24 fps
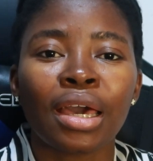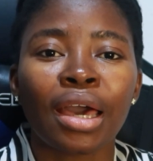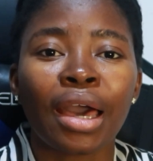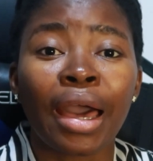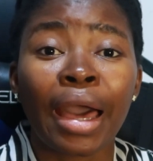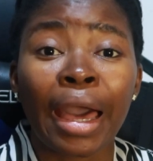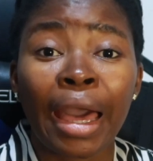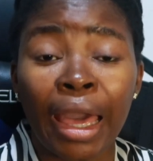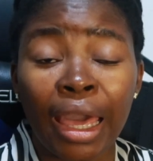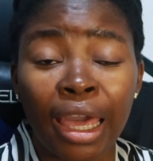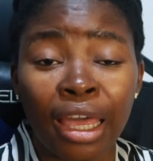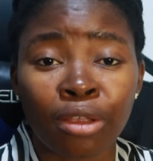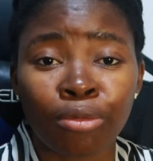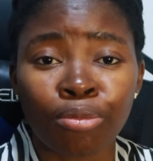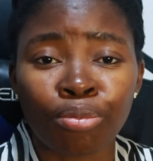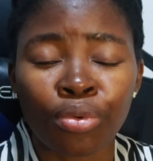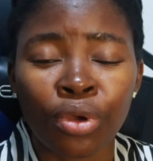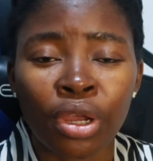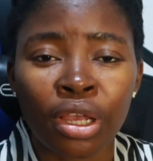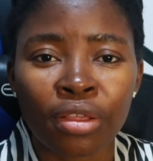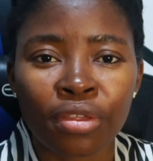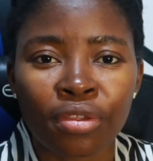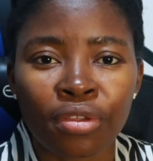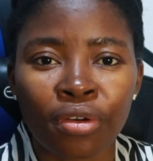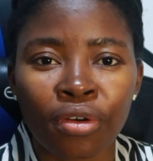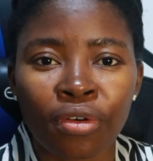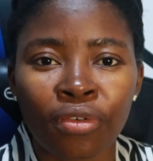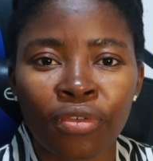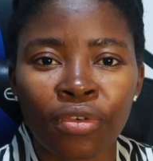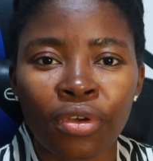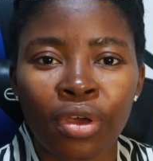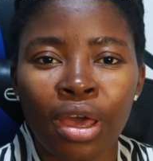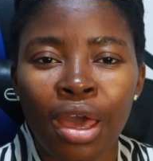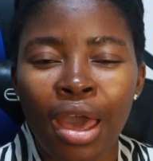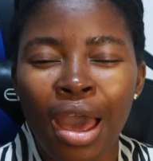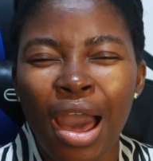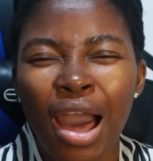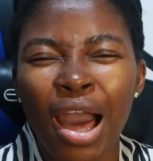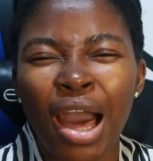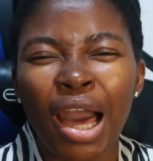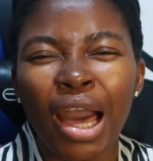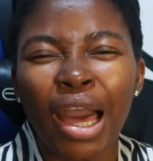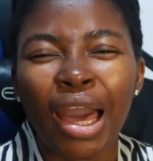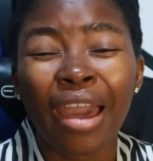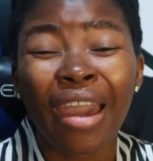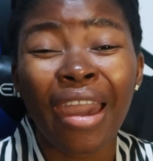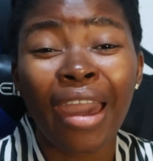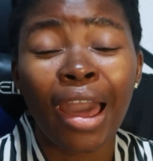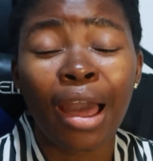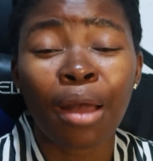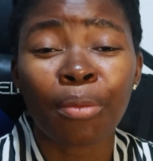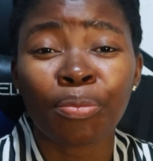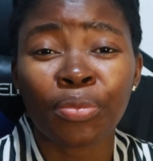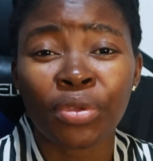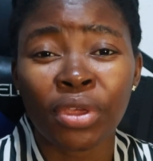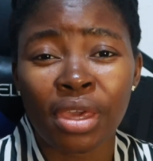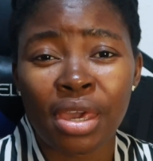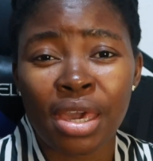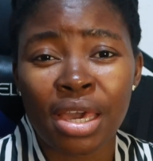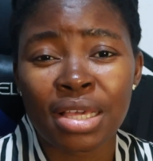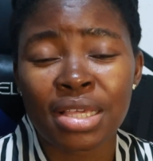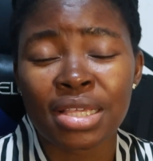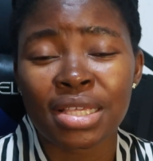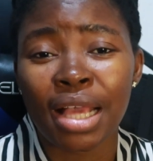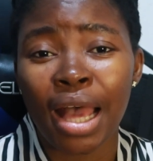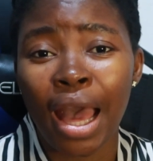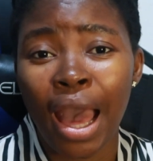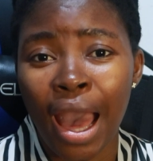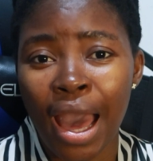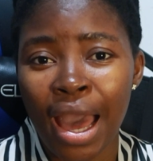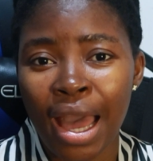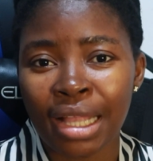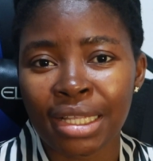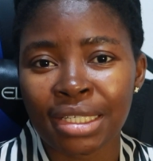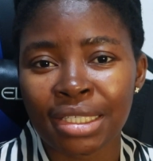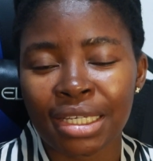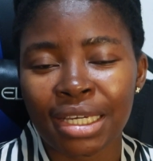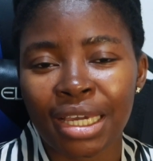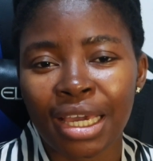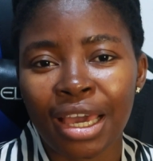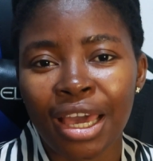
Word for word: uh, it breaks off our hair appears hard